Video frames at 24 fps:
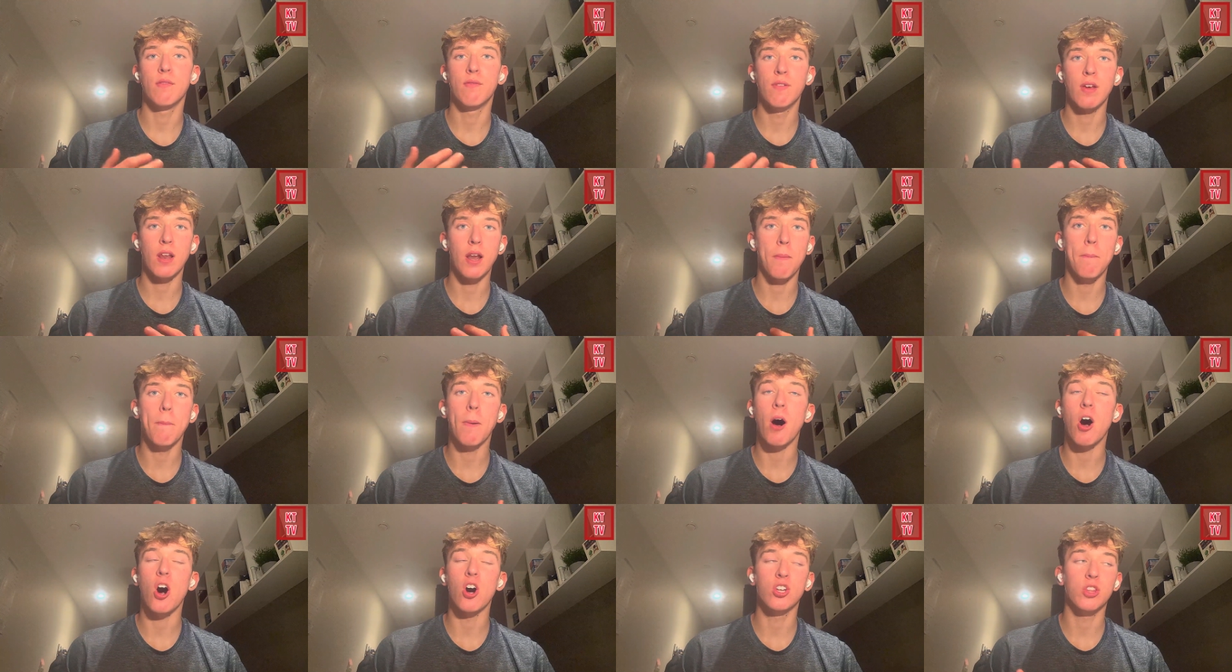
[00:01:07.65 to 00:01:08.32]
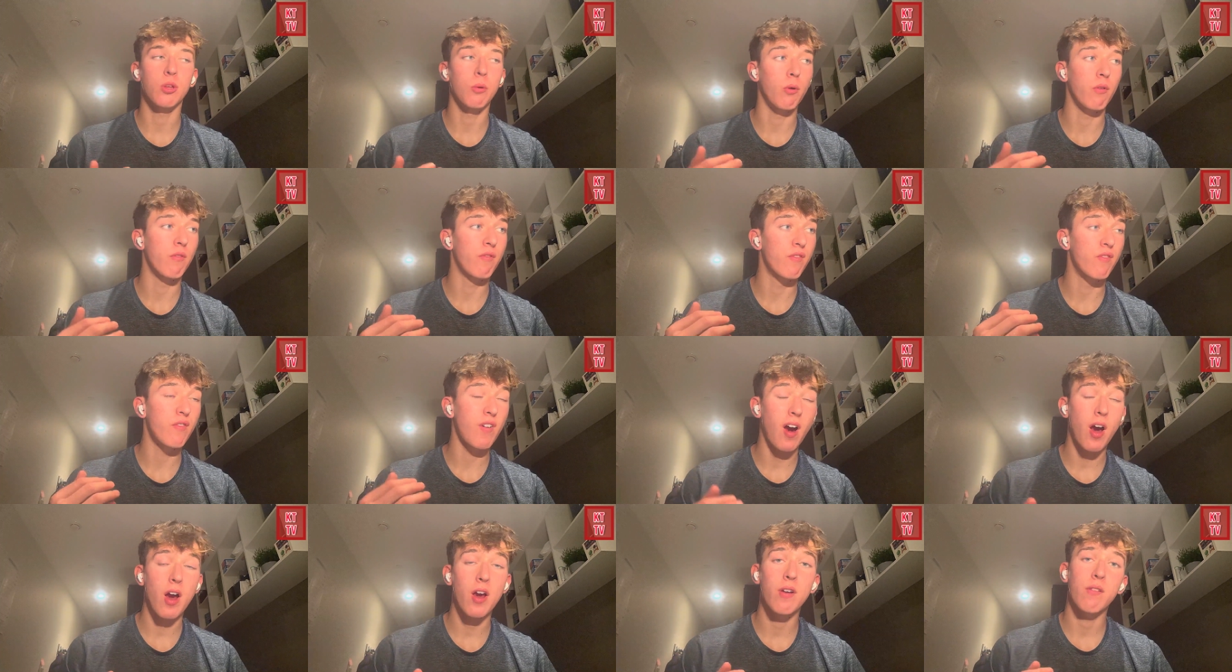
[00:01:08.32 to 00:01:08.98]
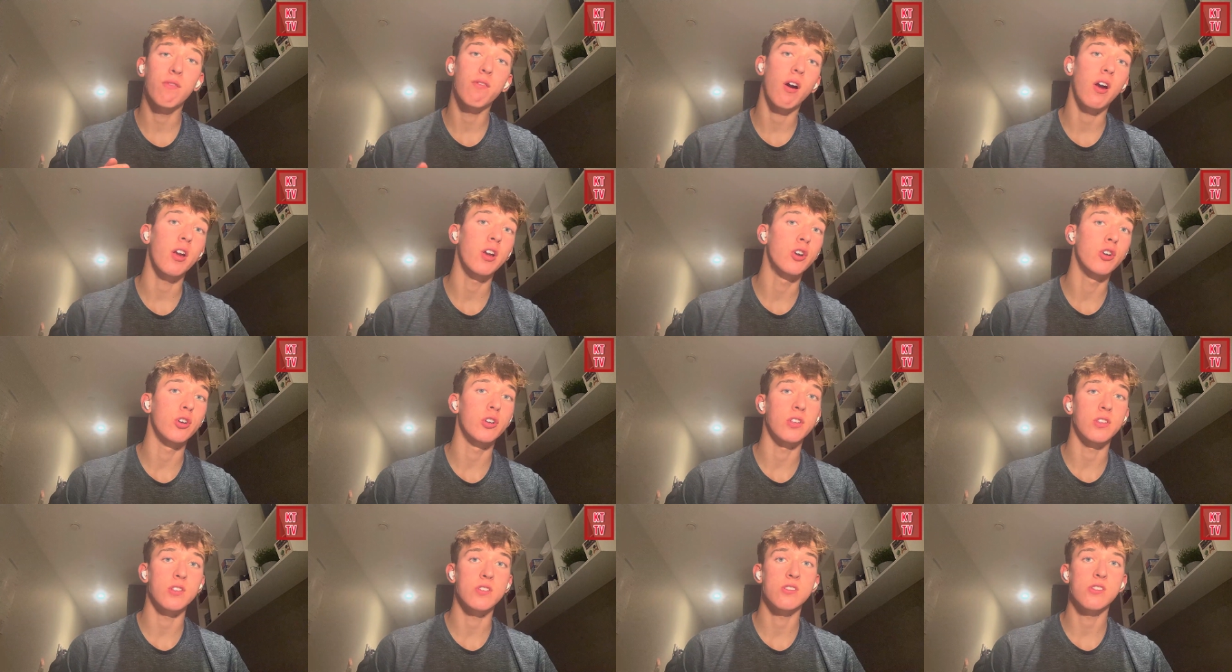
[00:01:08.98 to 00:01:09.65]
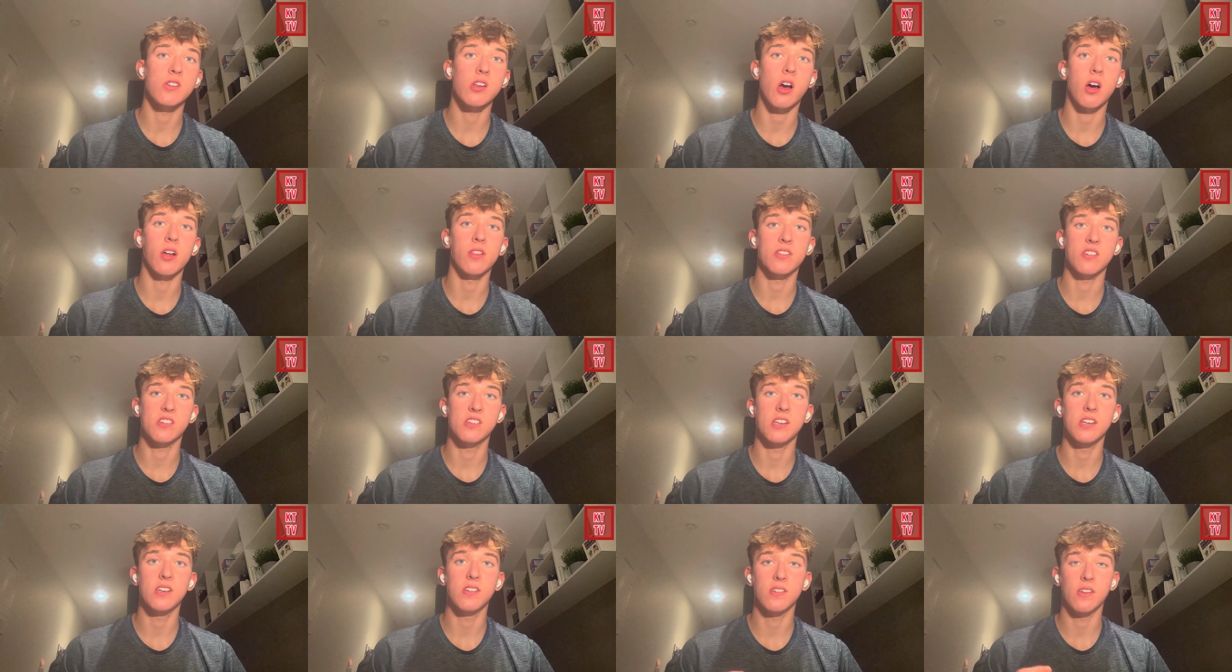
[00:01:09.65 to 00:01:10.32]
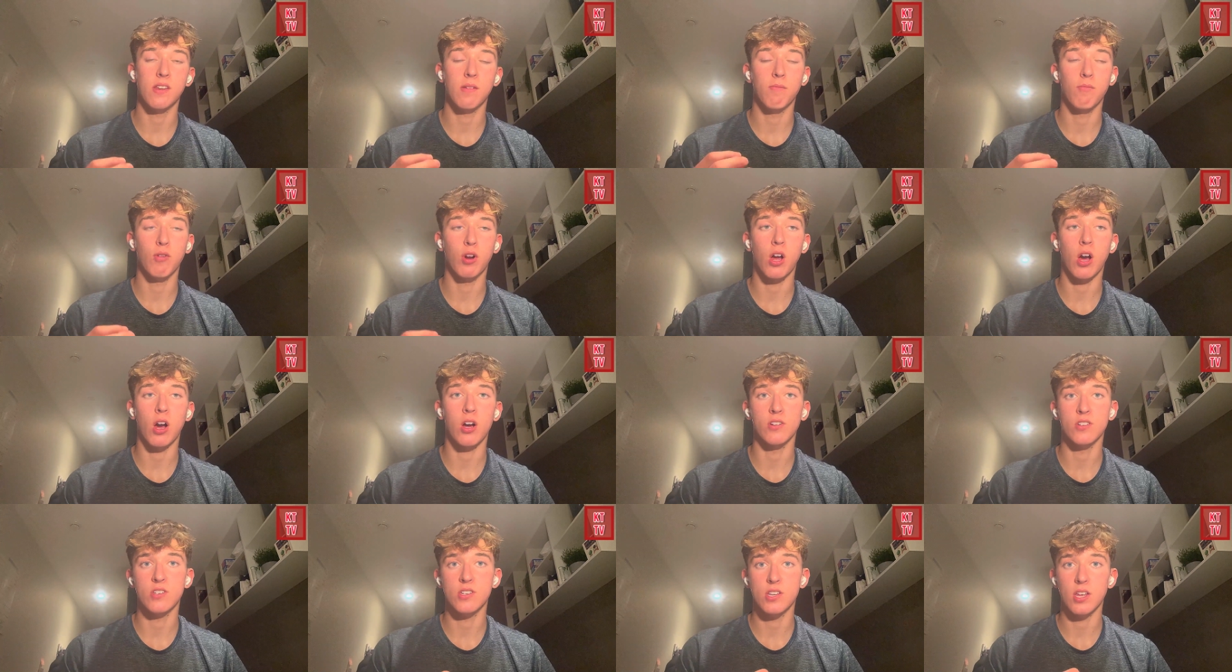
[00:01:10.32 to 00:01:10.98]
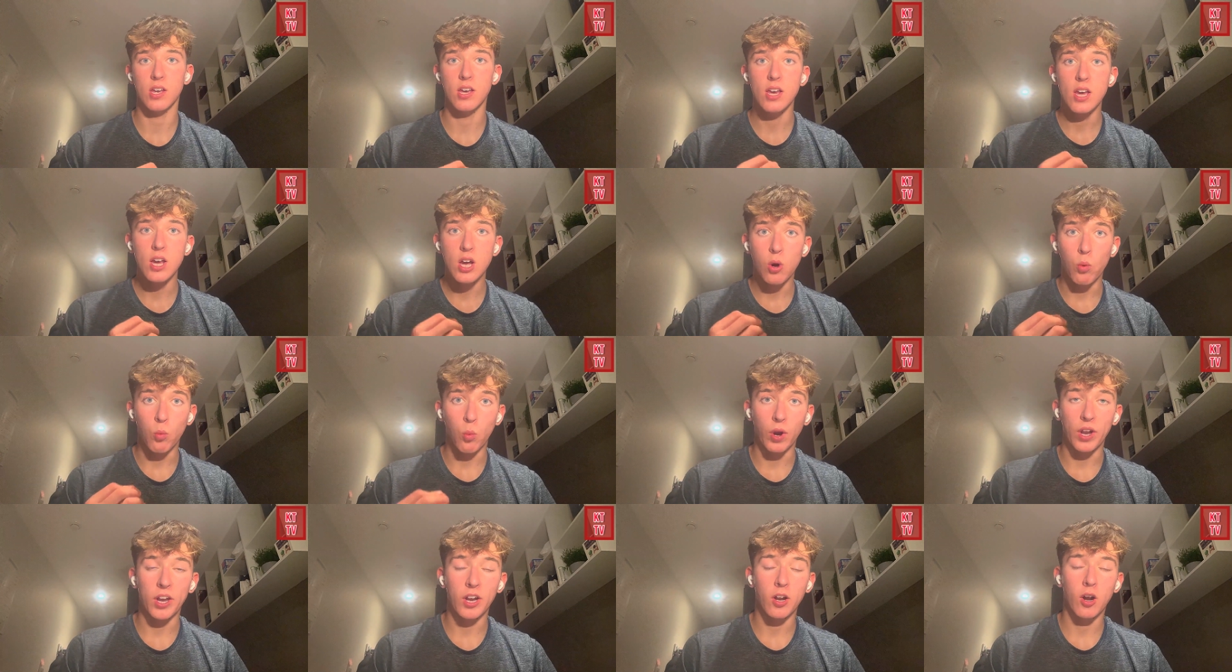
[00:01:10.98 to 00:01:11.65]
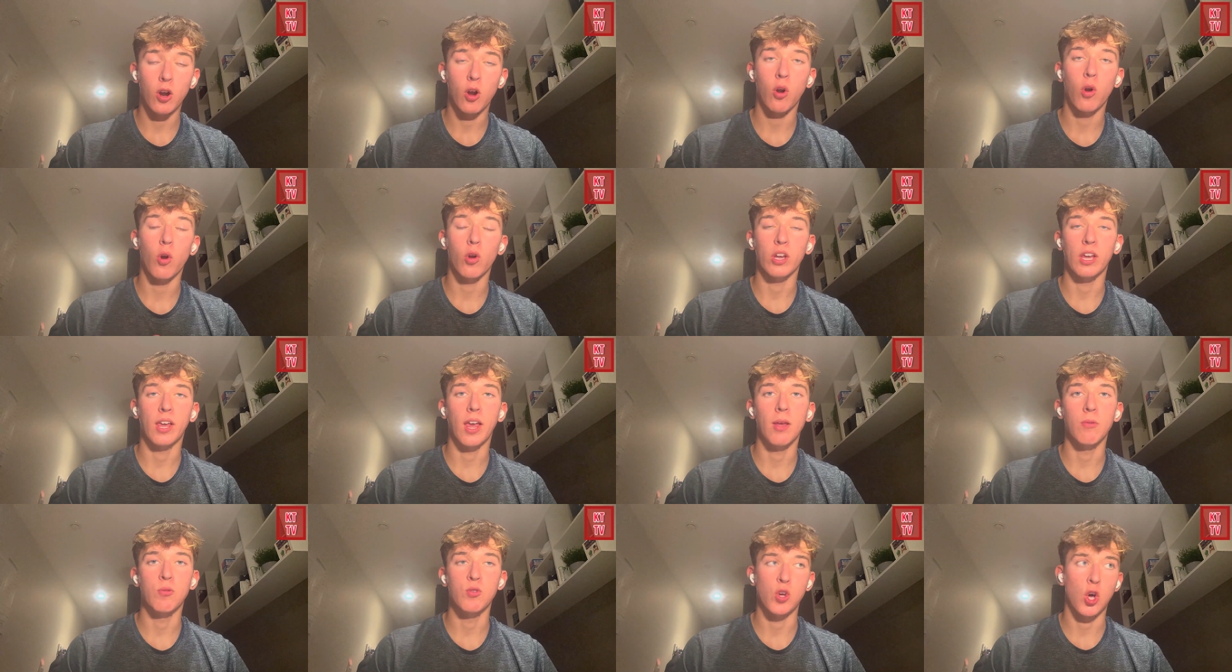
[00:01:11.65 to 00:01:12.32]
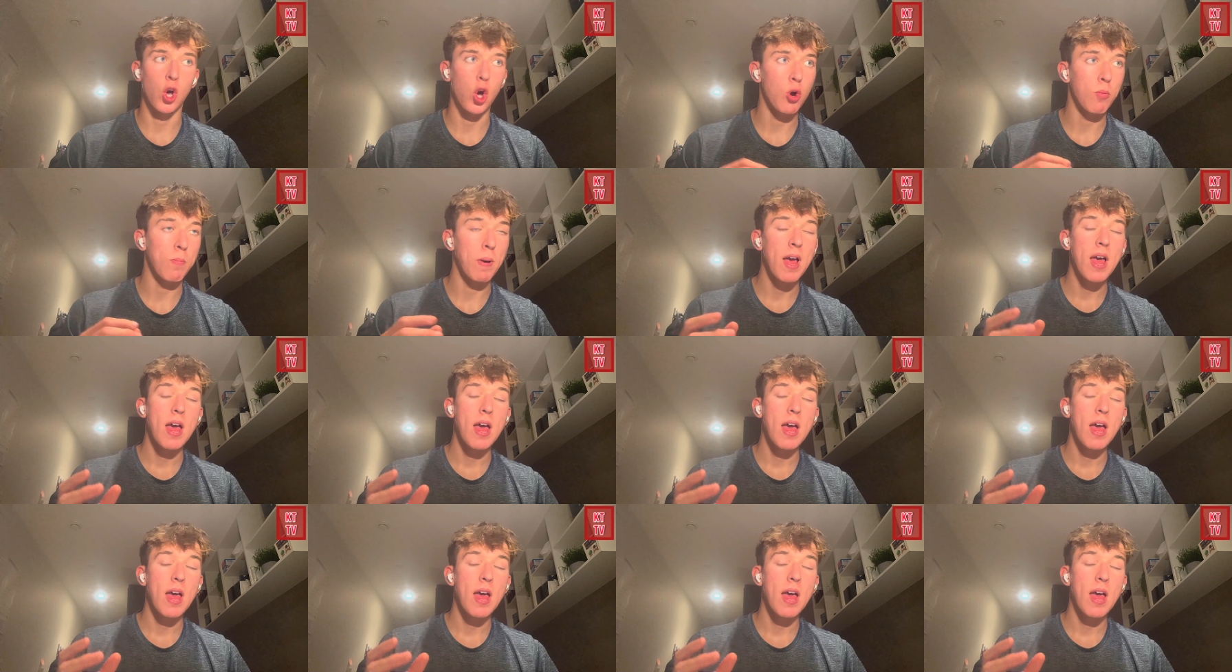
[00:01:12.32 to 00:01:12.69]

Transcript: Villa Park, they were very, very good at the start of the season in regards to winning a lot of games I hope.